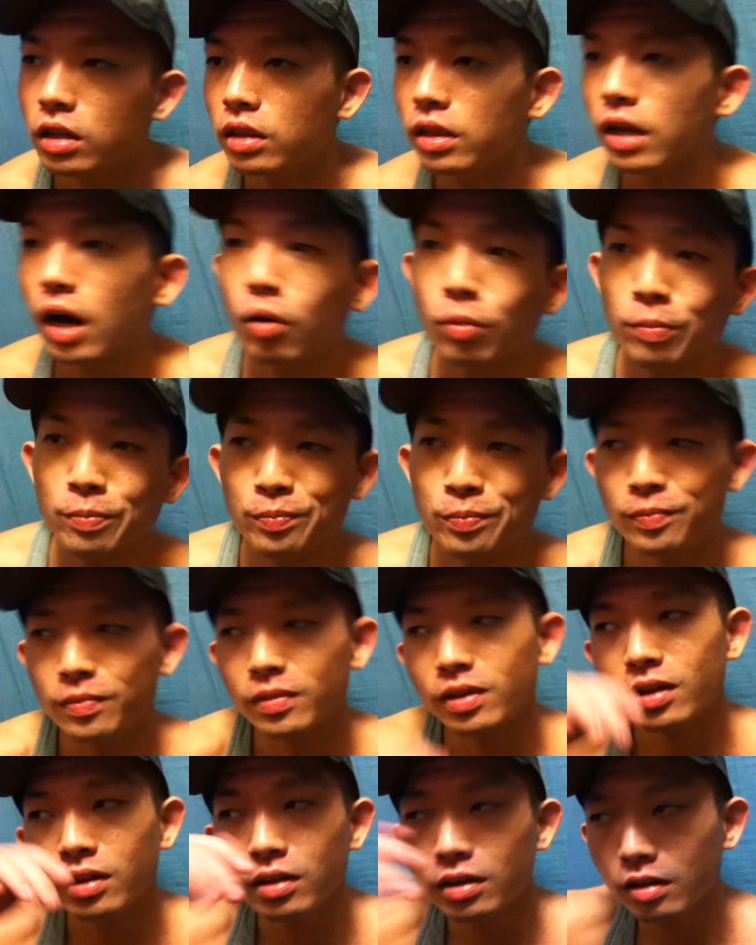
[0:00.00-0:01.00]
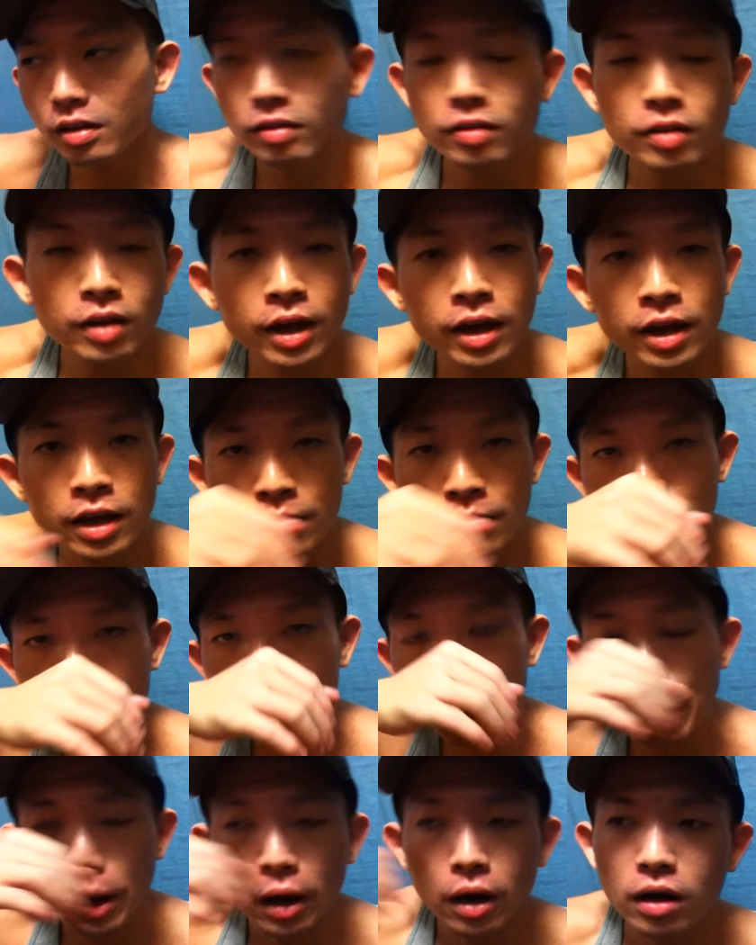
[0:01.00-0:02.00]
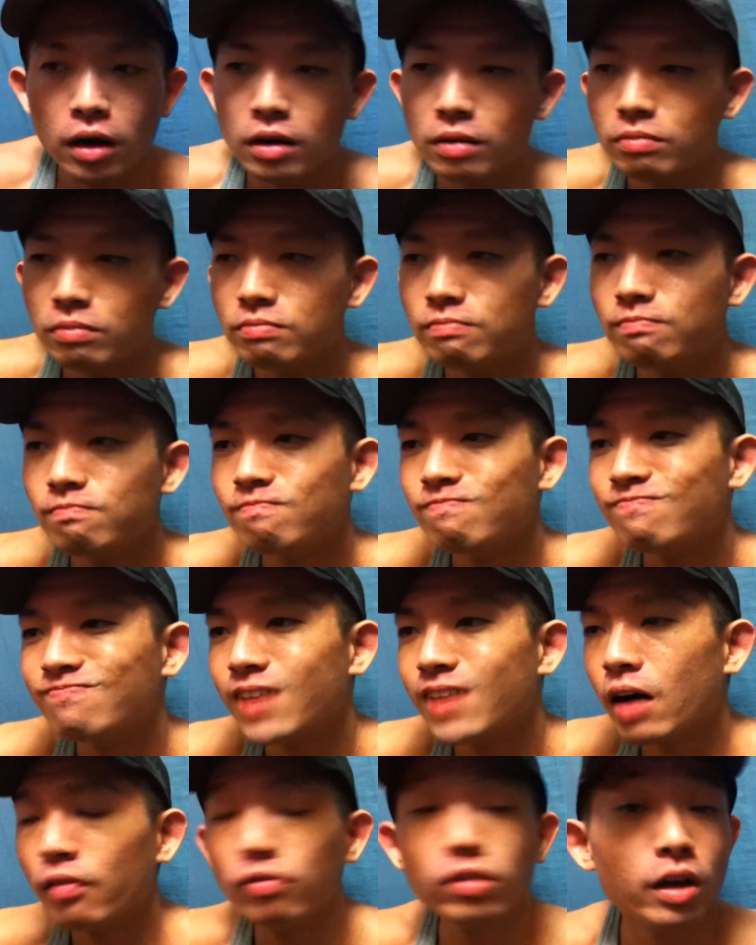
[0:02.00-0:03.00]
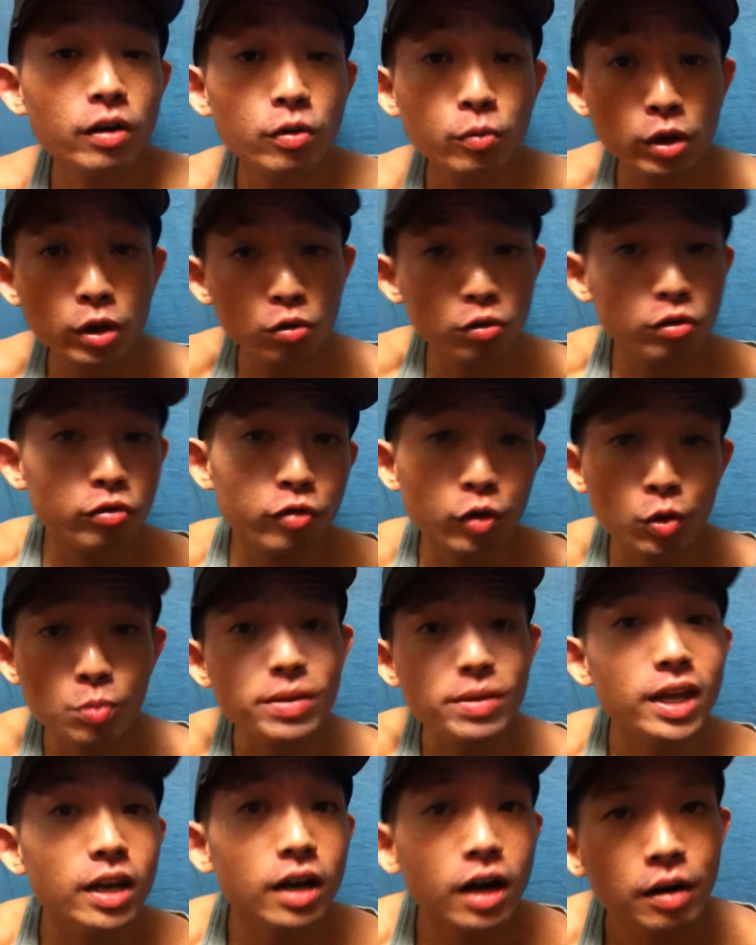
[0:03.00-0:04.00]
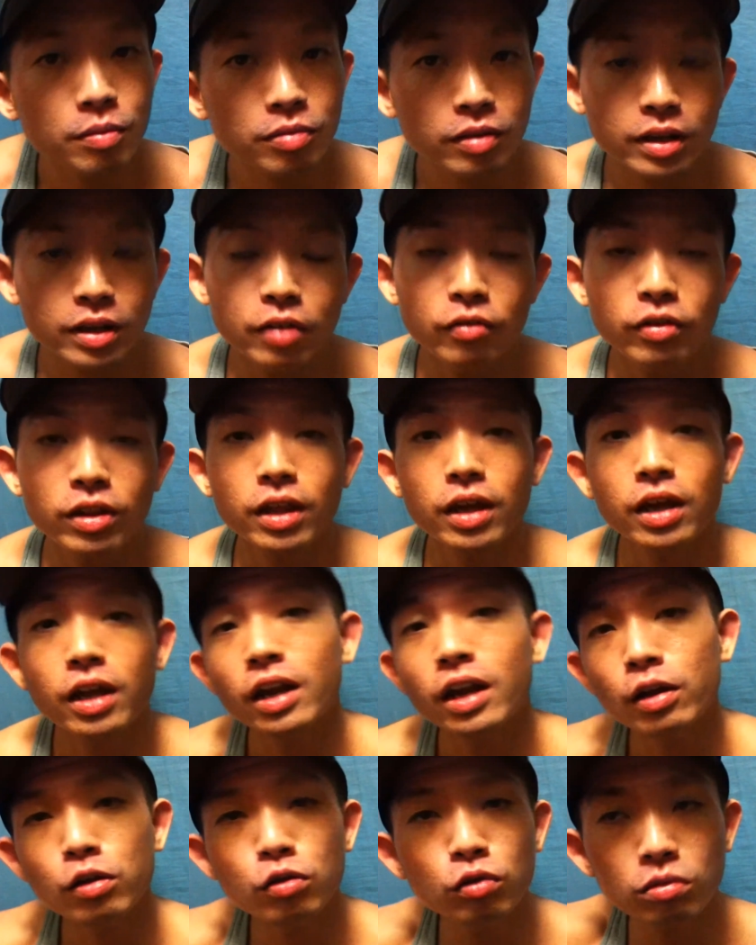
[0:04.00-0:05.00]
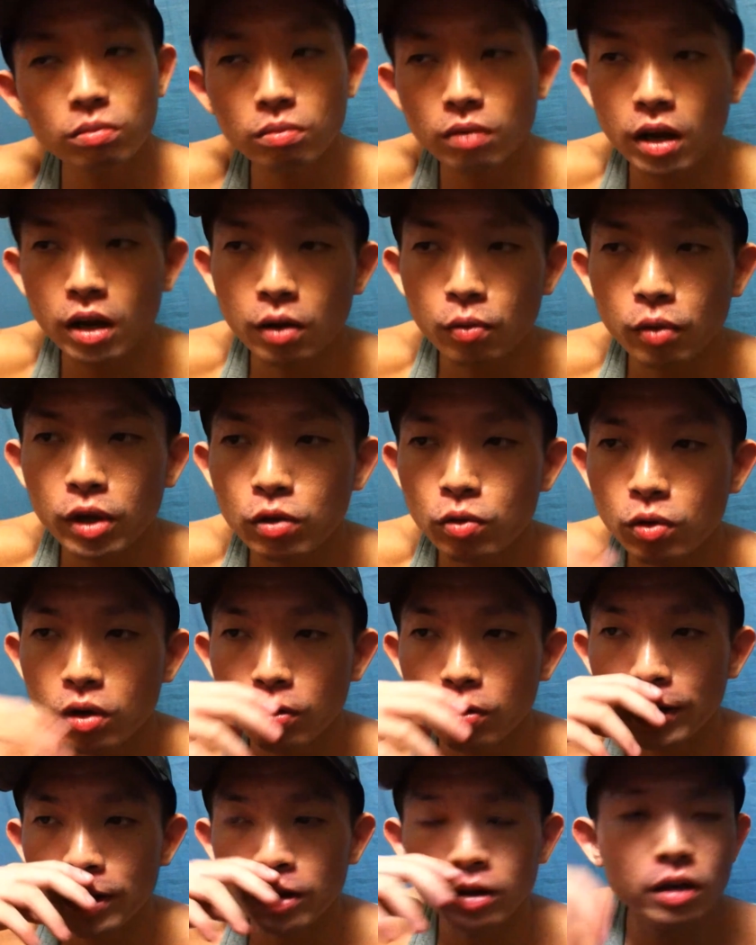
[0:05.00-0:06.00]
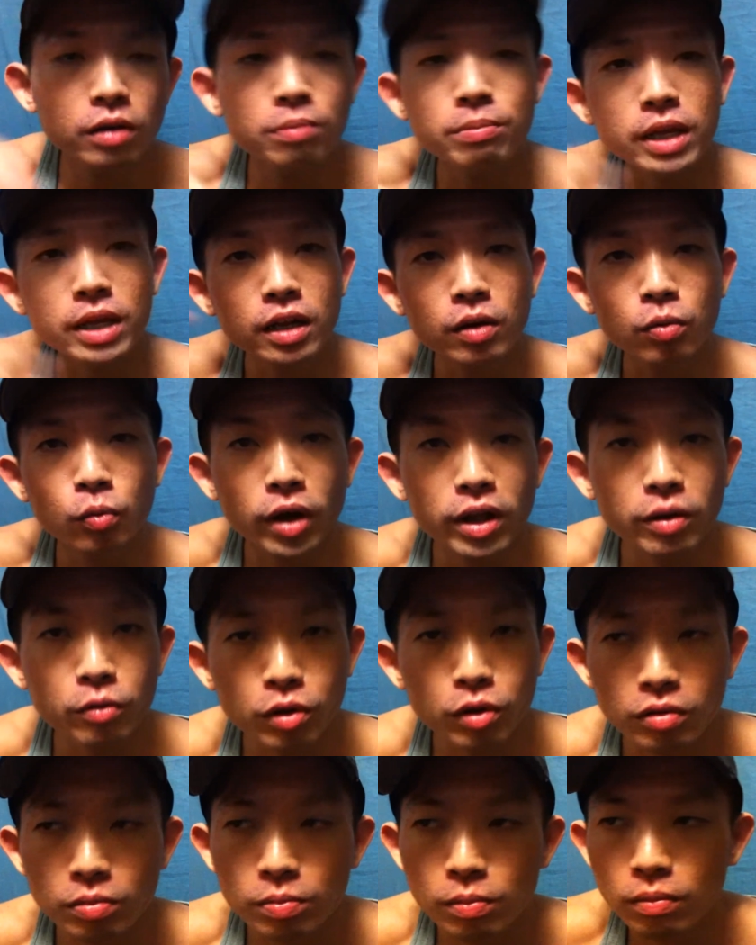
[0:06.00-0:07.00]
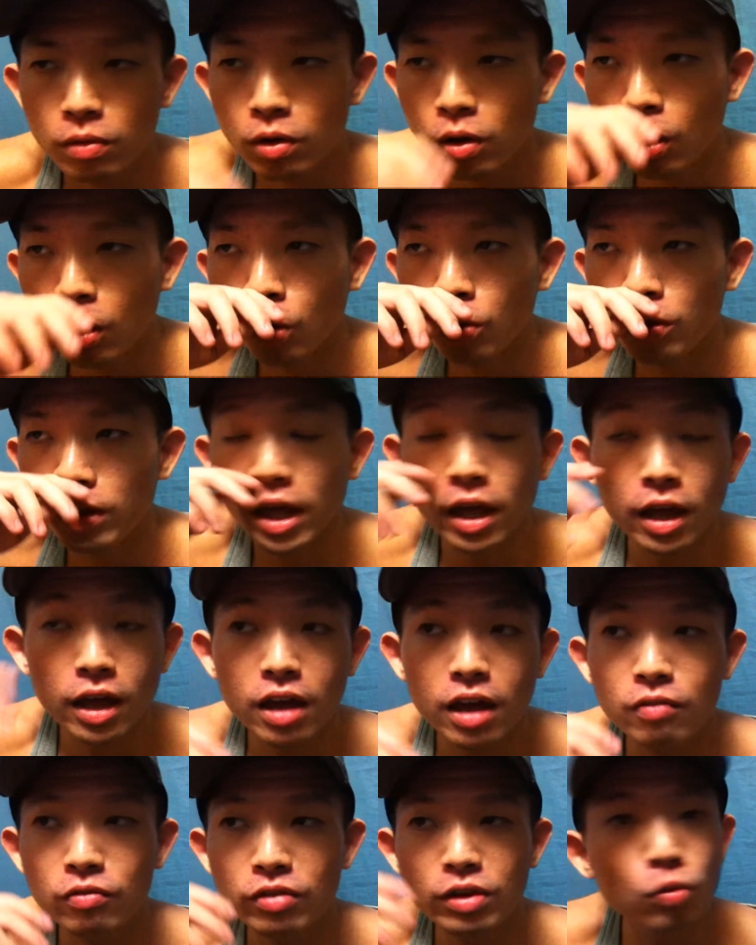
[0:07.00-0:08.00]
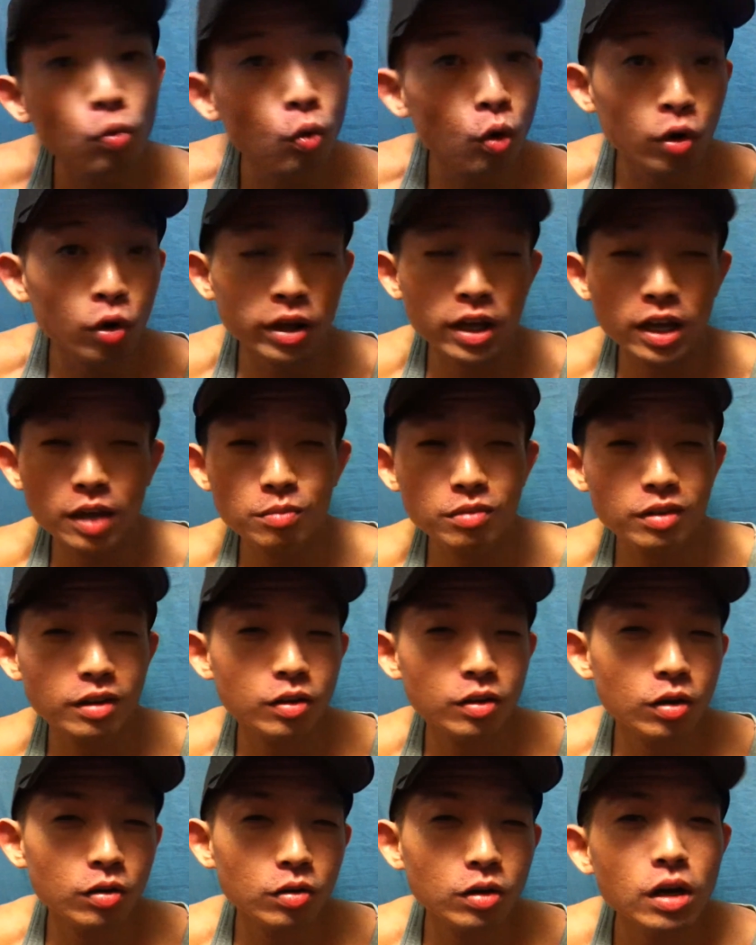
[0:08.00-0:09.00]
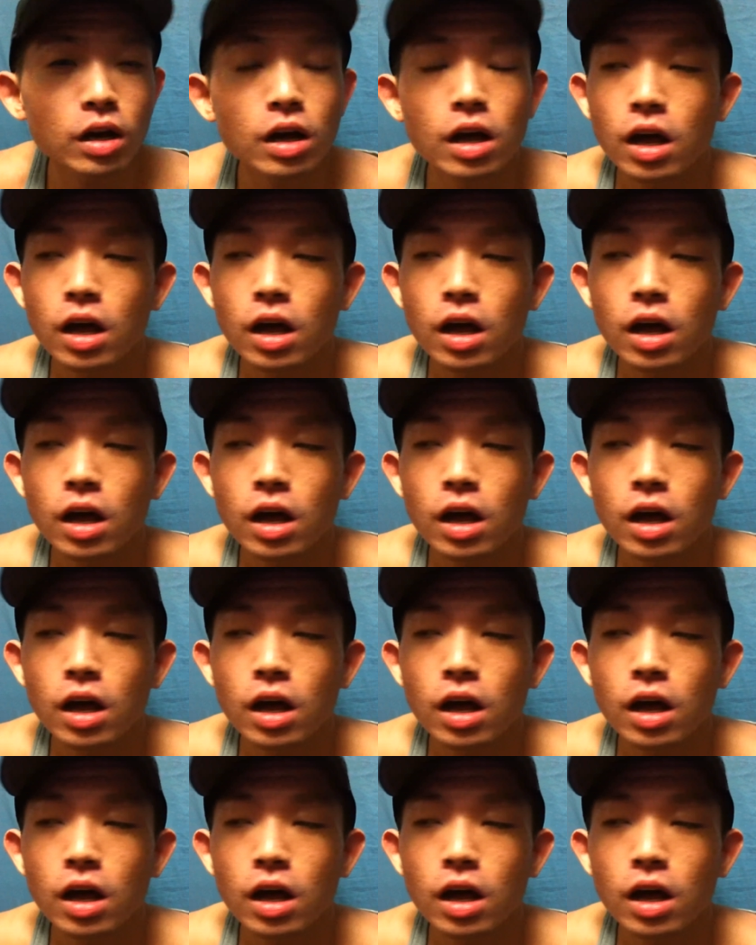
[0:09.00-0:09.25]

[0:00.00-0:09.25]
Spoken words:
Now, this came after I went to a few meetups and everything, and I went to a regular meetup where it was called Heavy War Games and all.